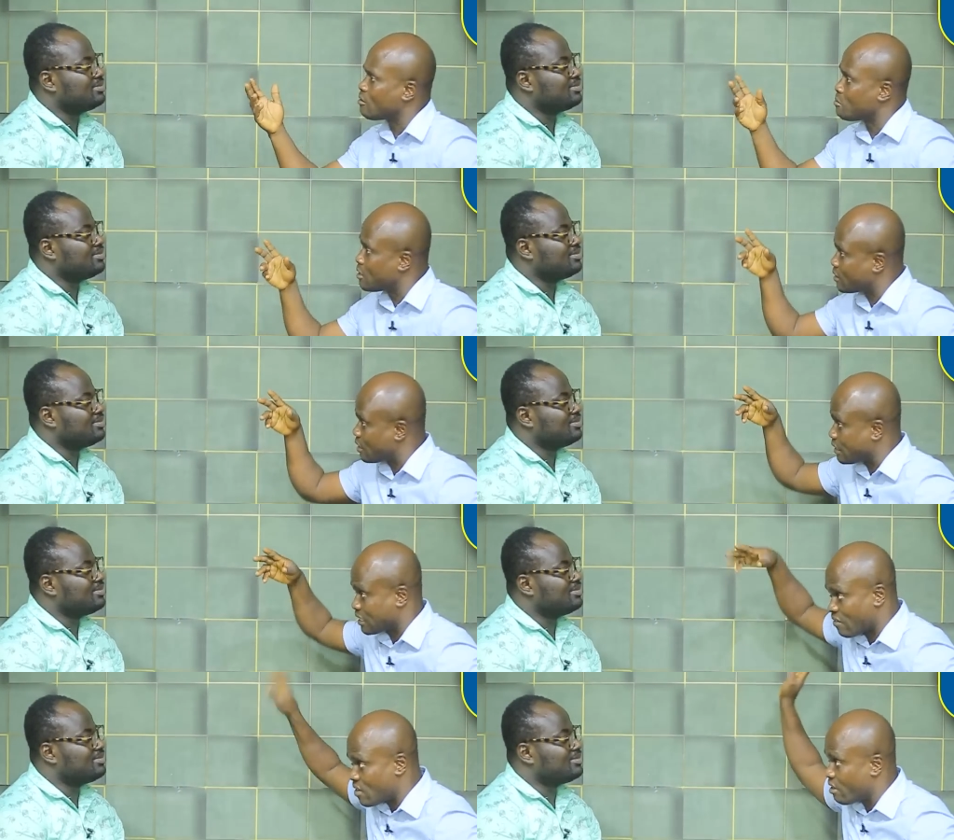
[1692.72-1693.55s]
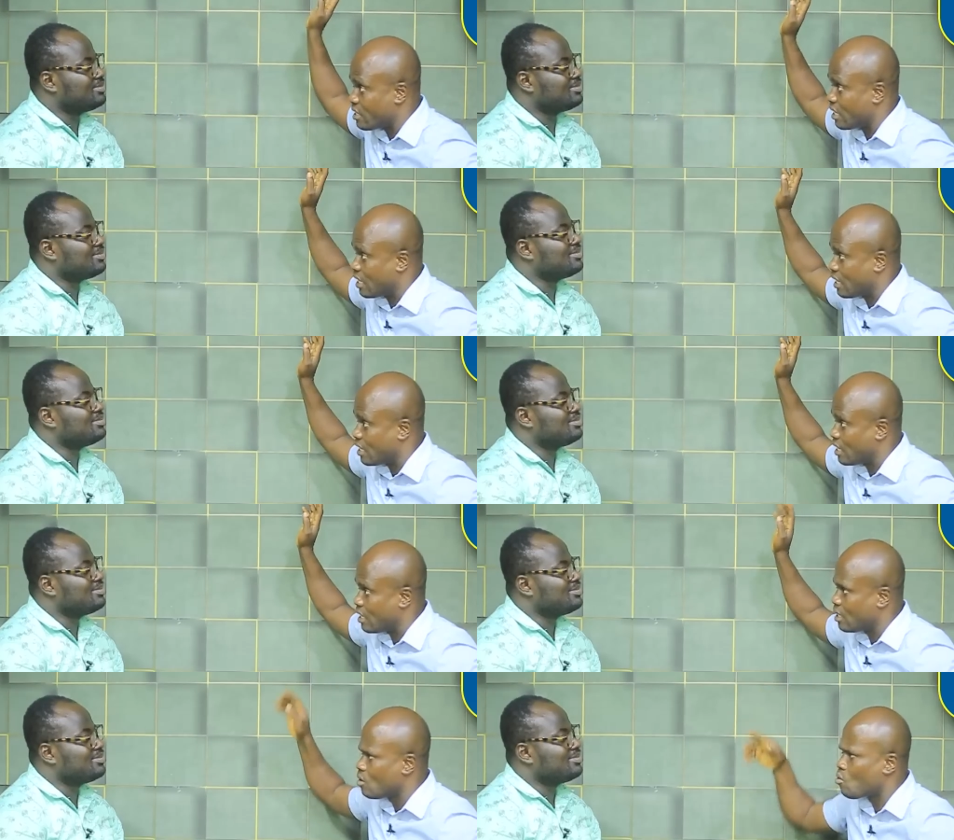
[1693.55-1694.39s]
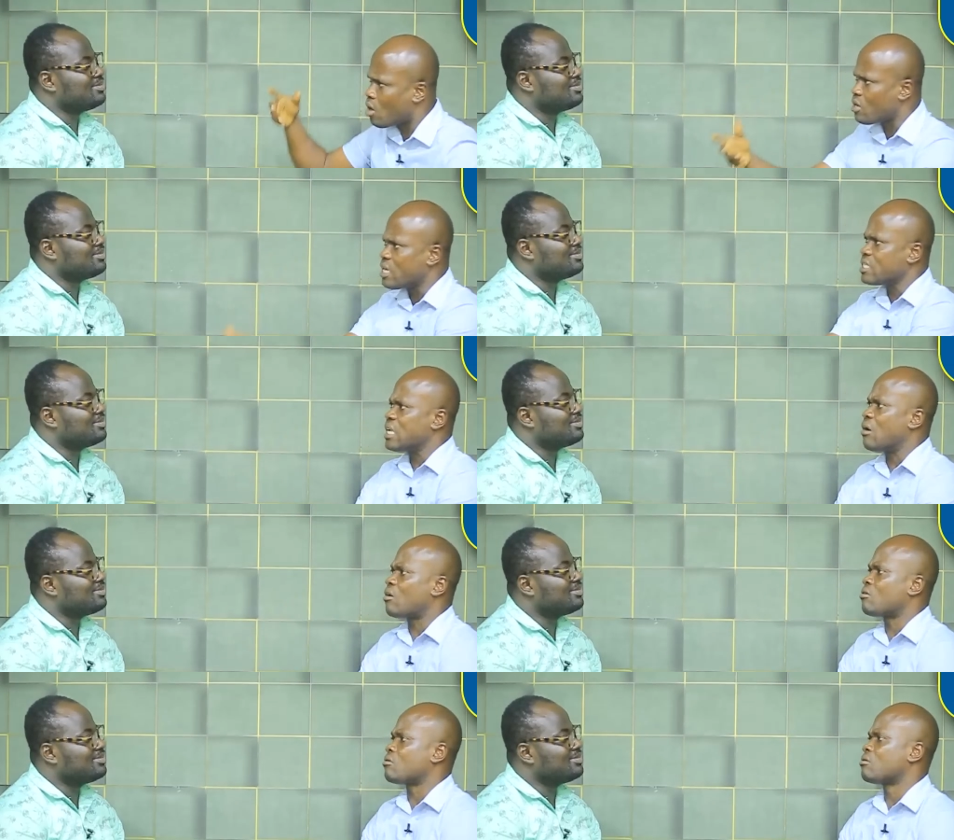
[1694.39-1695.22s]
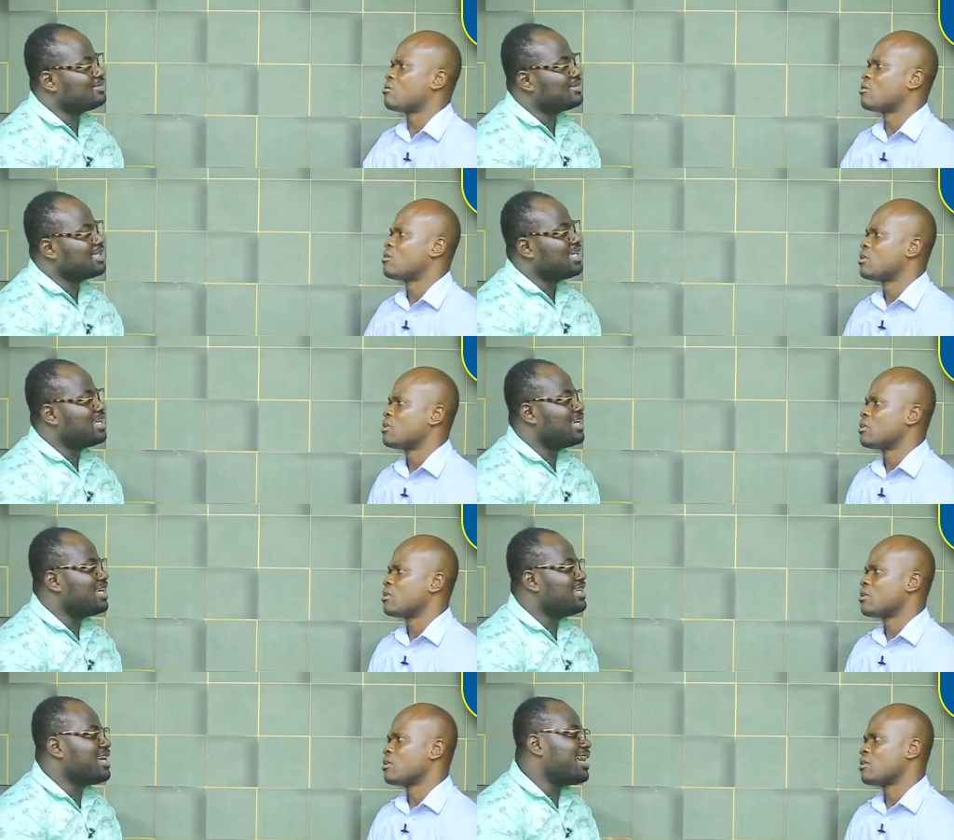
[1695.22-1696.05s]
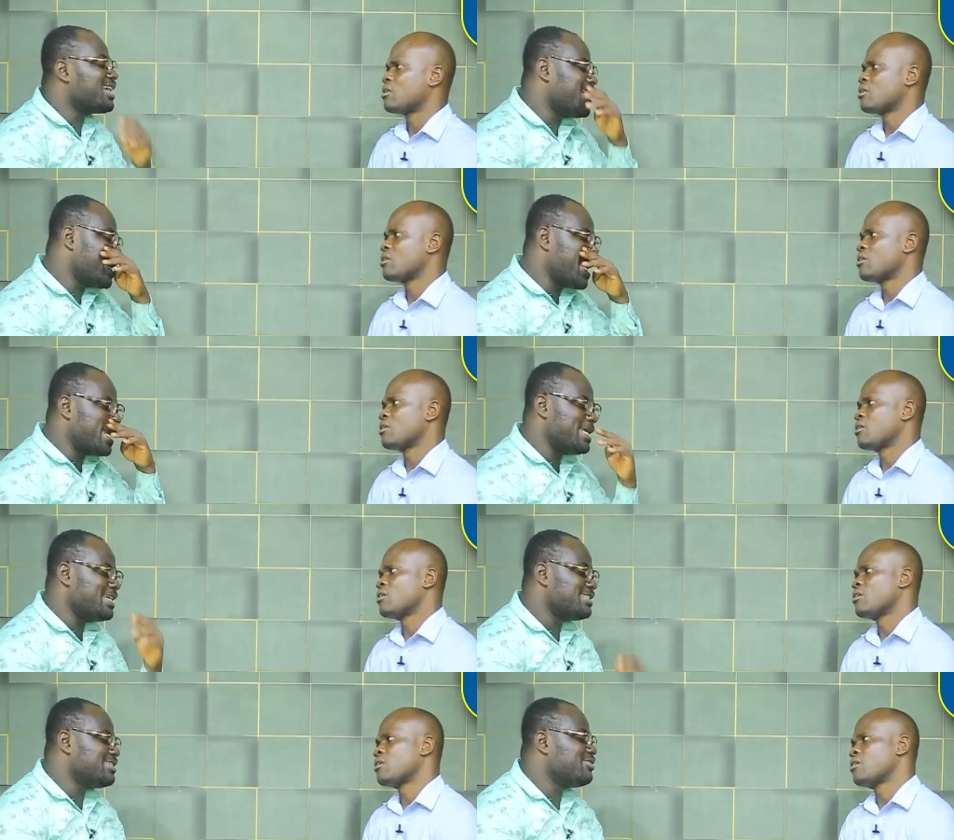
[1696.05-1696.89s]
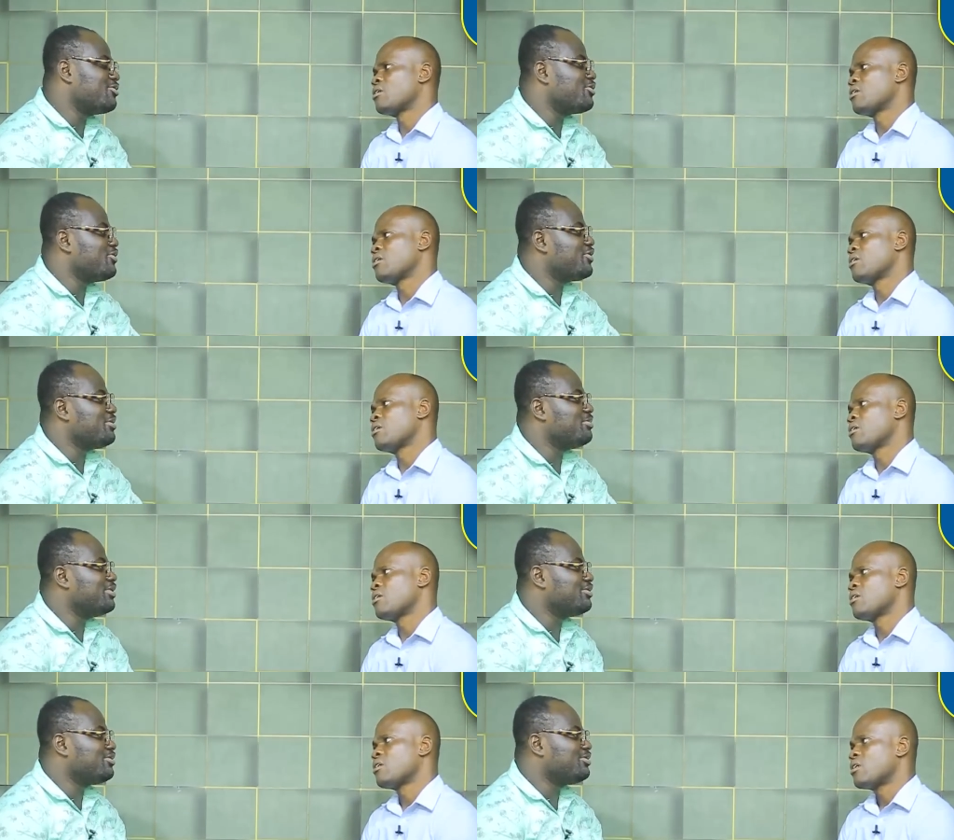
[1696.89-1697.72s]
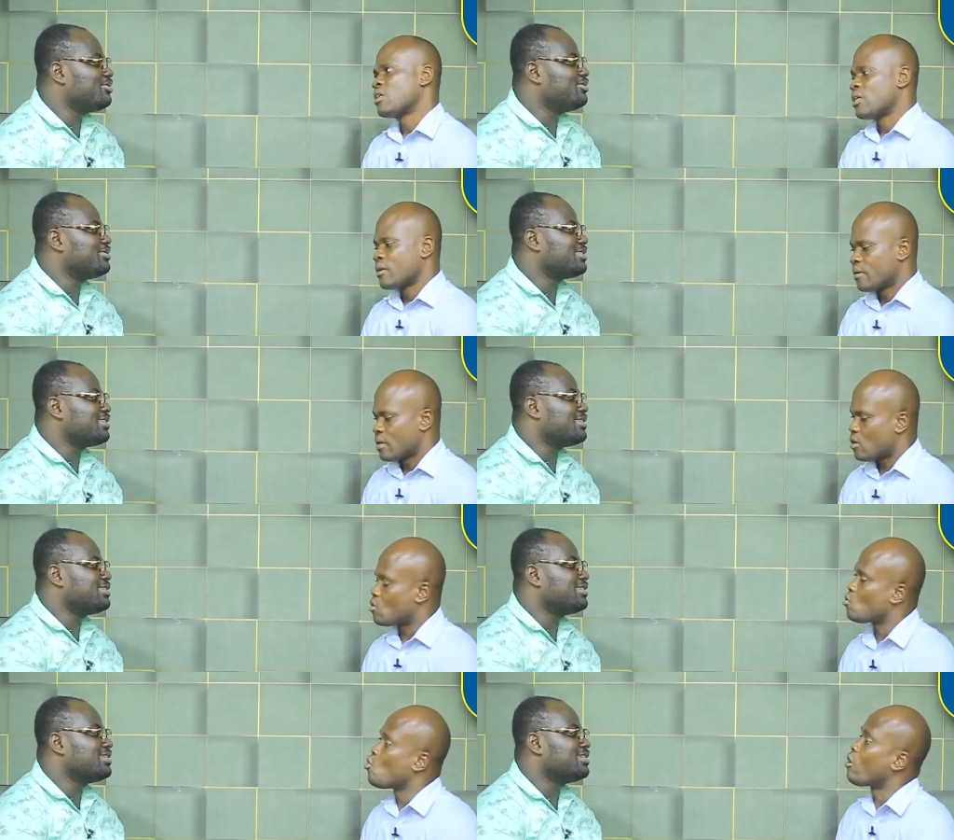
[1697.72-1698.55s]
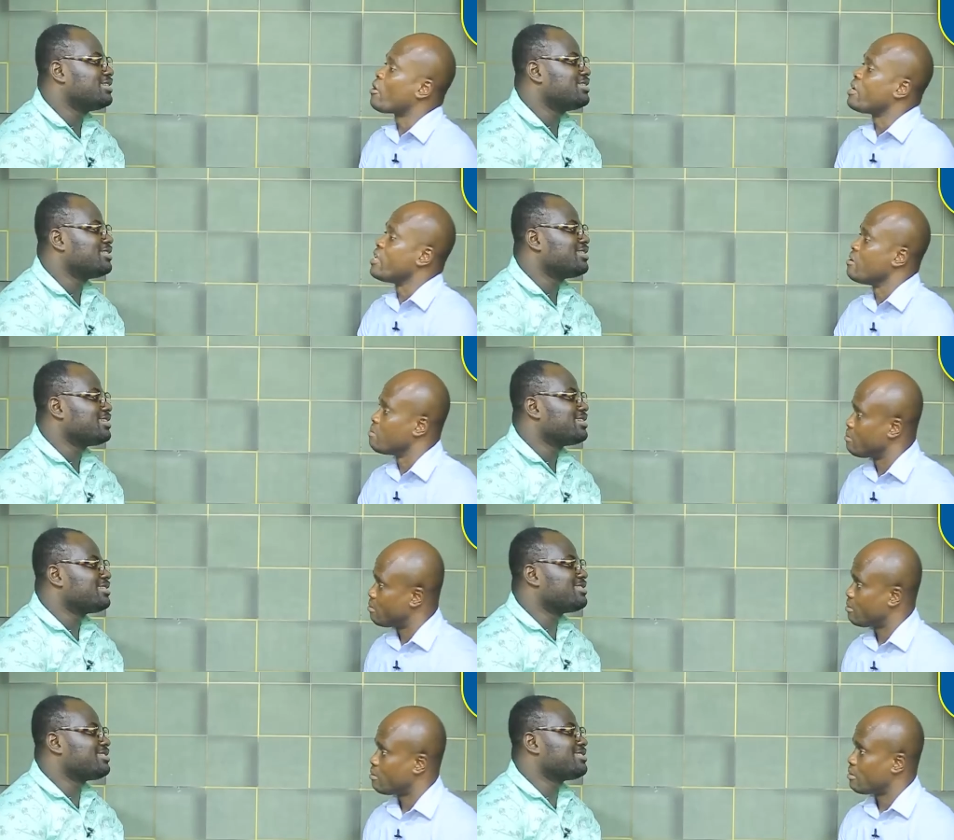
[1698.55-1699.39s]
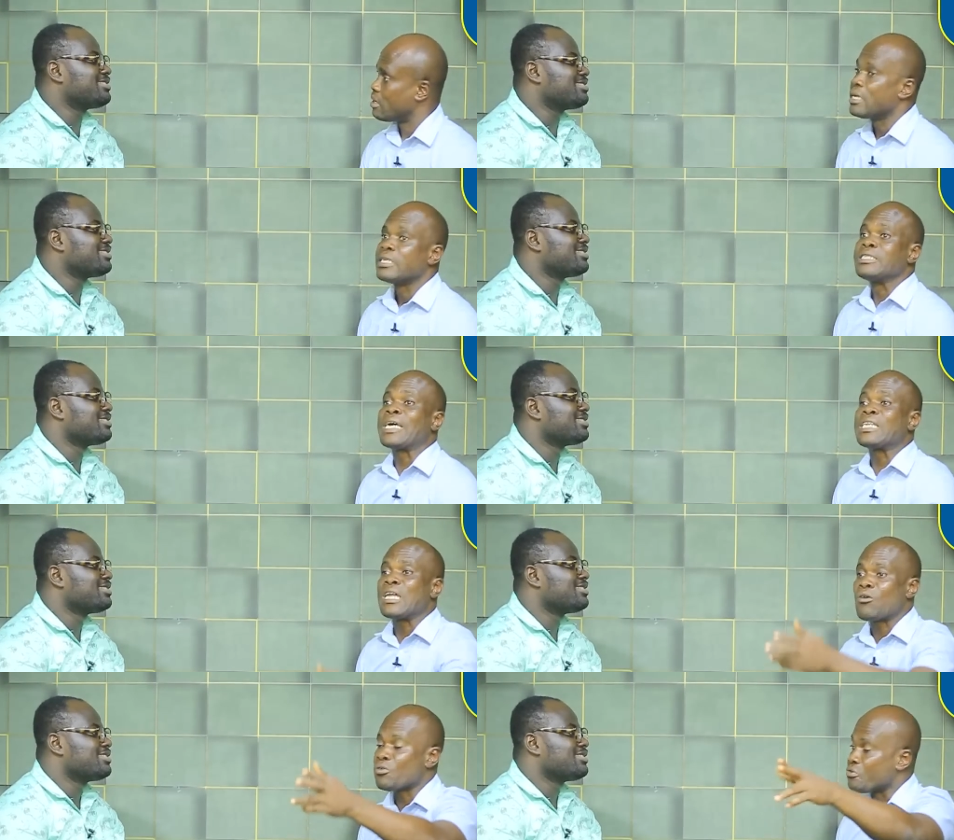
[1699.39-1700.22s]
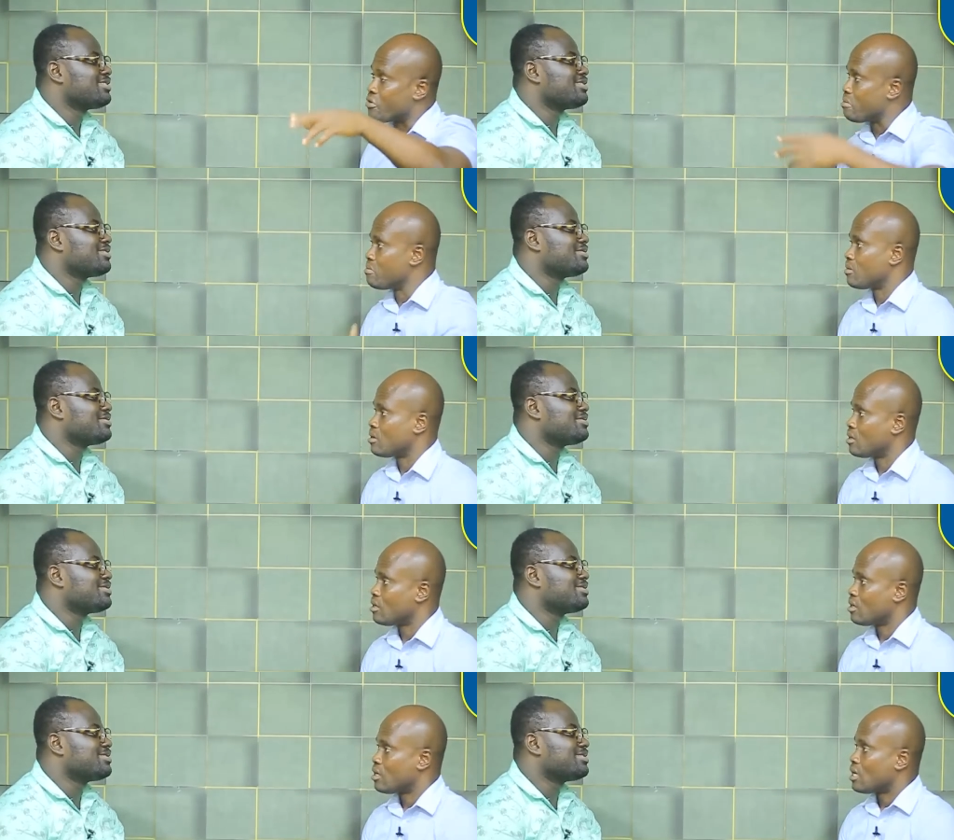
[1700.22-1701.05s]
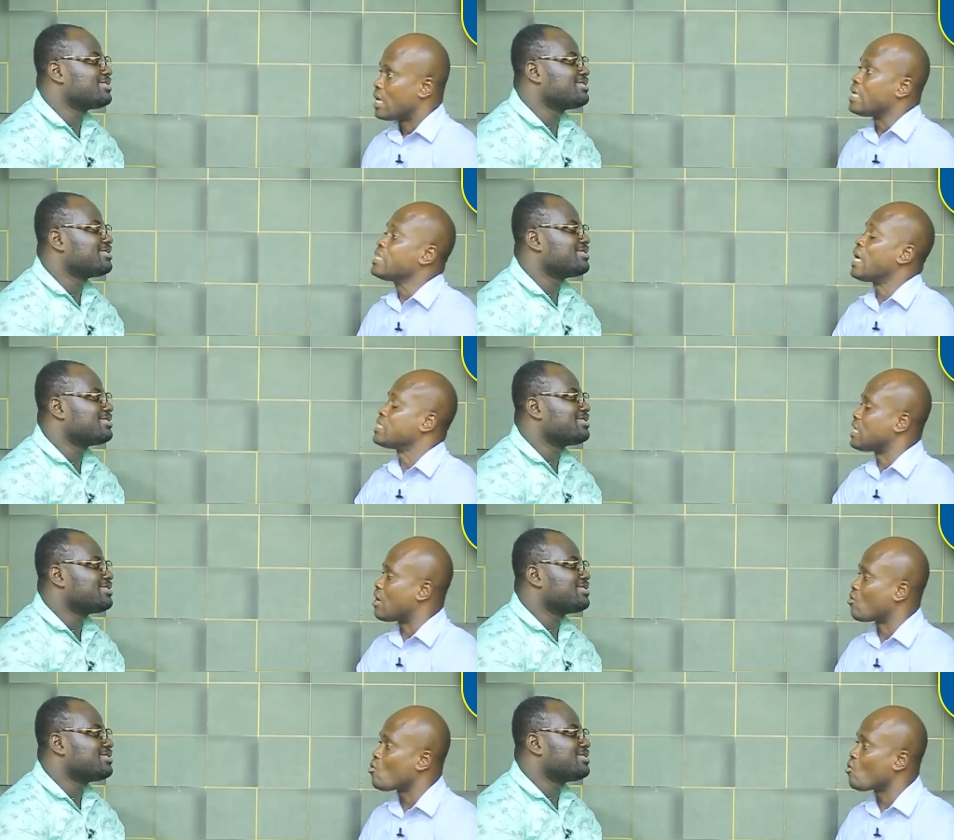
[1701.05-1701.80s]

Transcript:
Speaker 1: na me 7 na jania na no na jina wono
Speaker 2: I got that dey say ko hwehwem no so no say
Speaker 1: o go ready dad na ko hwehwem e dey ade na